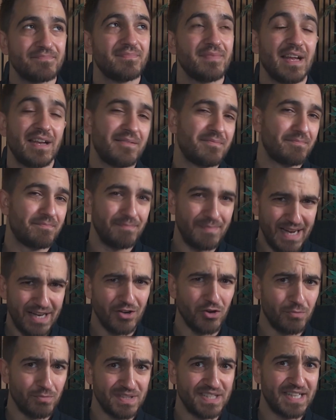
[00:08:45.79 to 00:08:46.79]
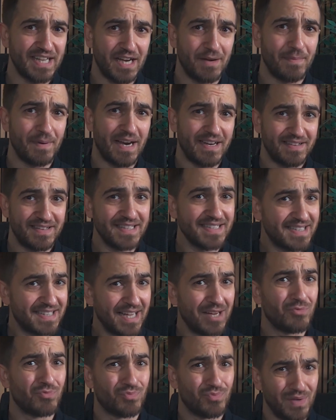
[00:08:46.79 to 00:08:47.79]
and make no mistake about it, this
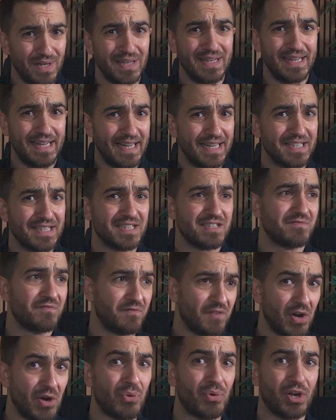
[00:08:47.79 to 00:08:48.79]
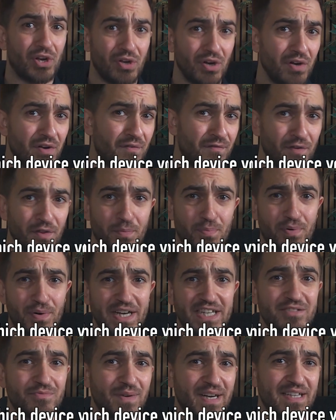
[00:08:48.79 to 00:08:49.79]
thing really is very good for the
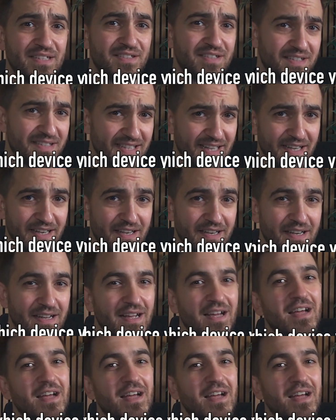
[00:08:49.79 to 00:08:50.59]
price range it's in,